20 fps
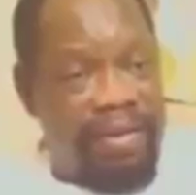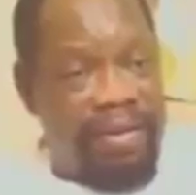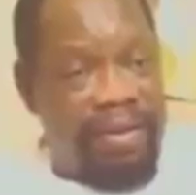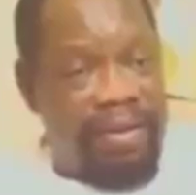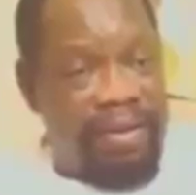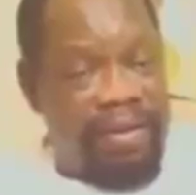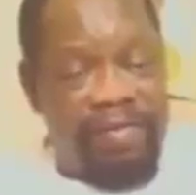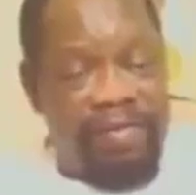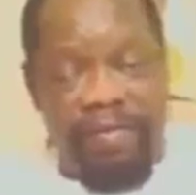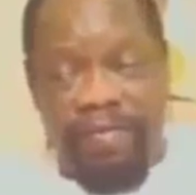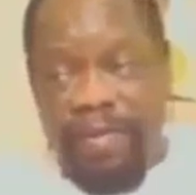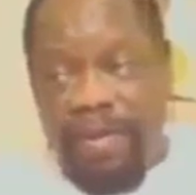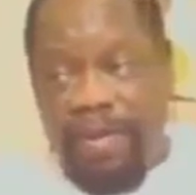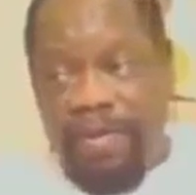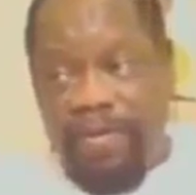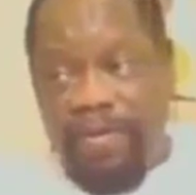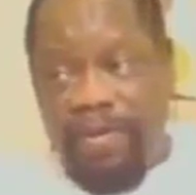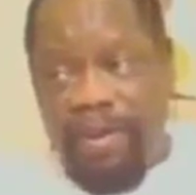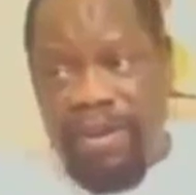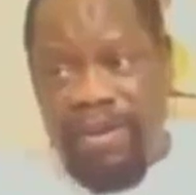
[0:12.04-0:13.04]
In
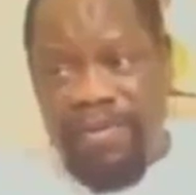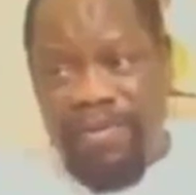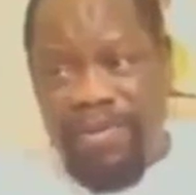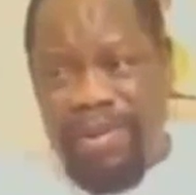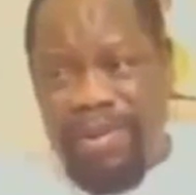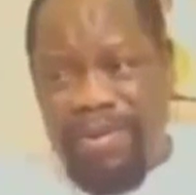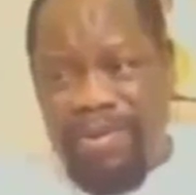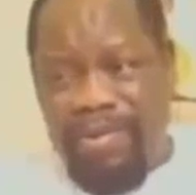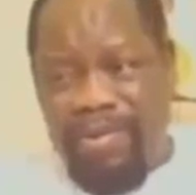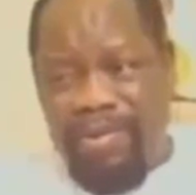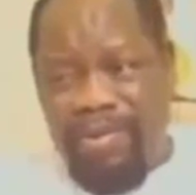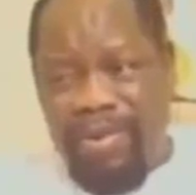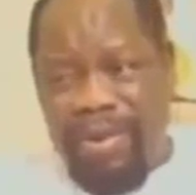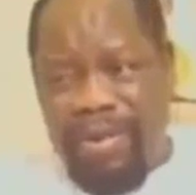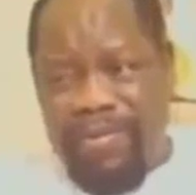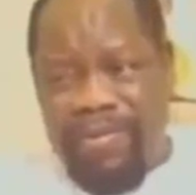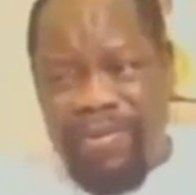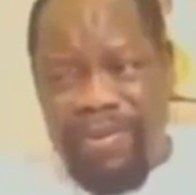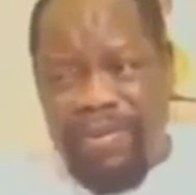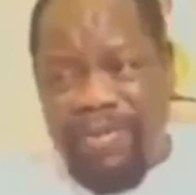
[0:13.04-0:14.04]
fact, only about 2
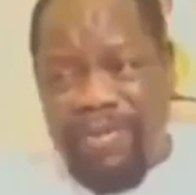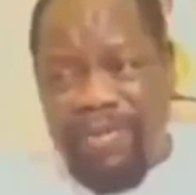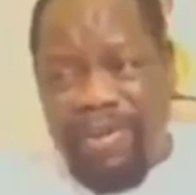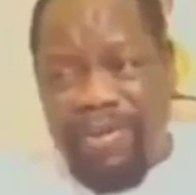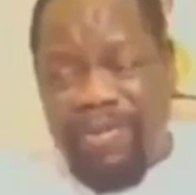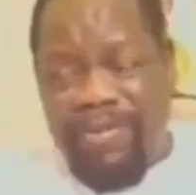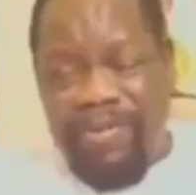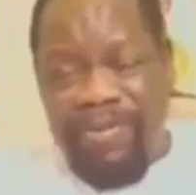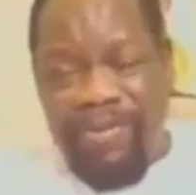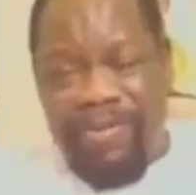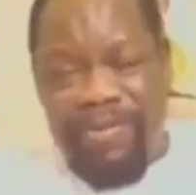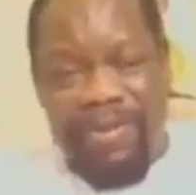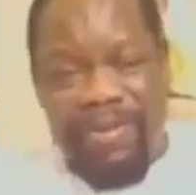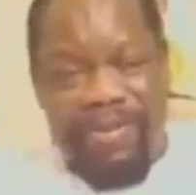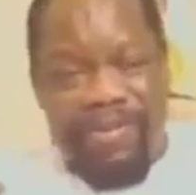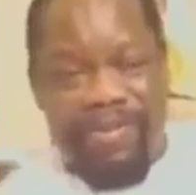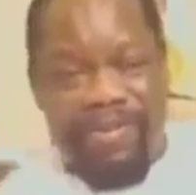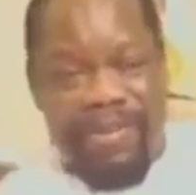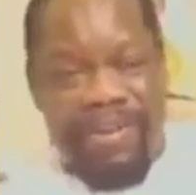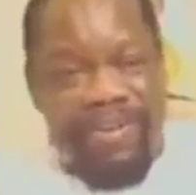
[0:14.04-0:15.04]
weeks ago I saw a
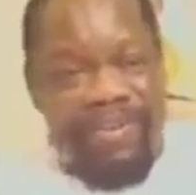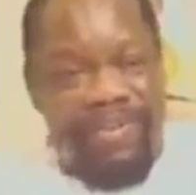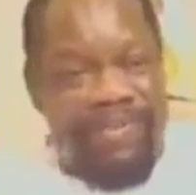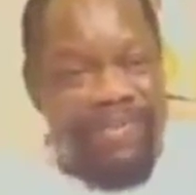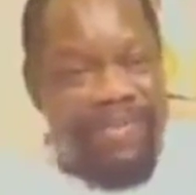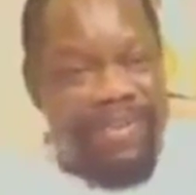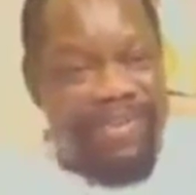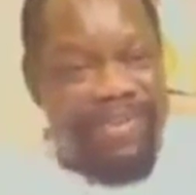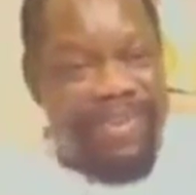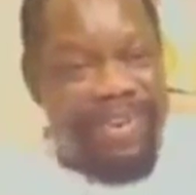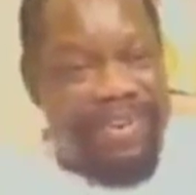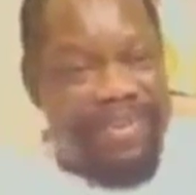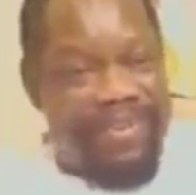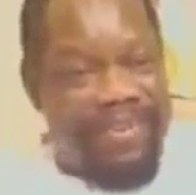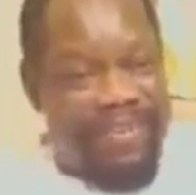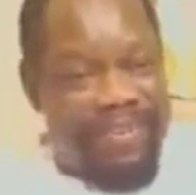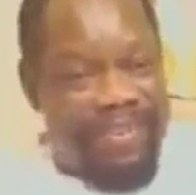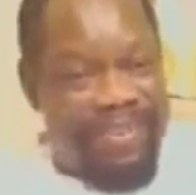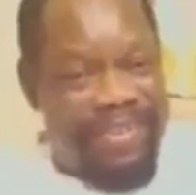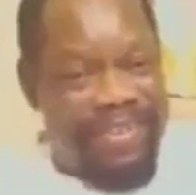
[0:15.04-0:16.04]
set of the
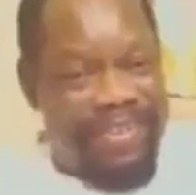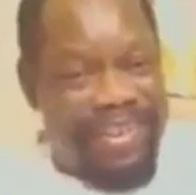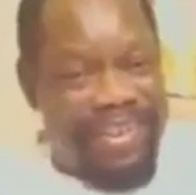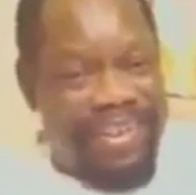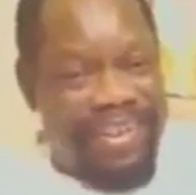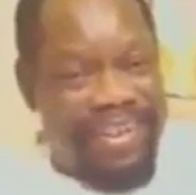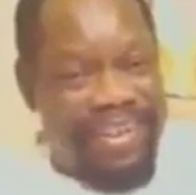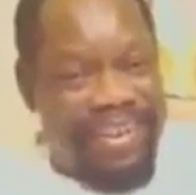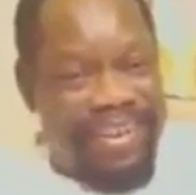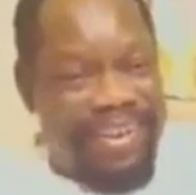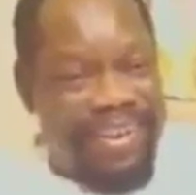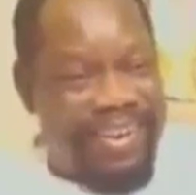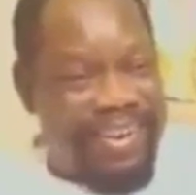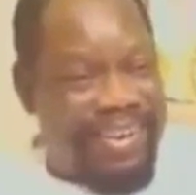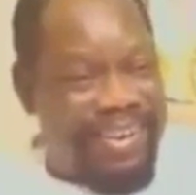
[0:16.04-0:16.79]
records again.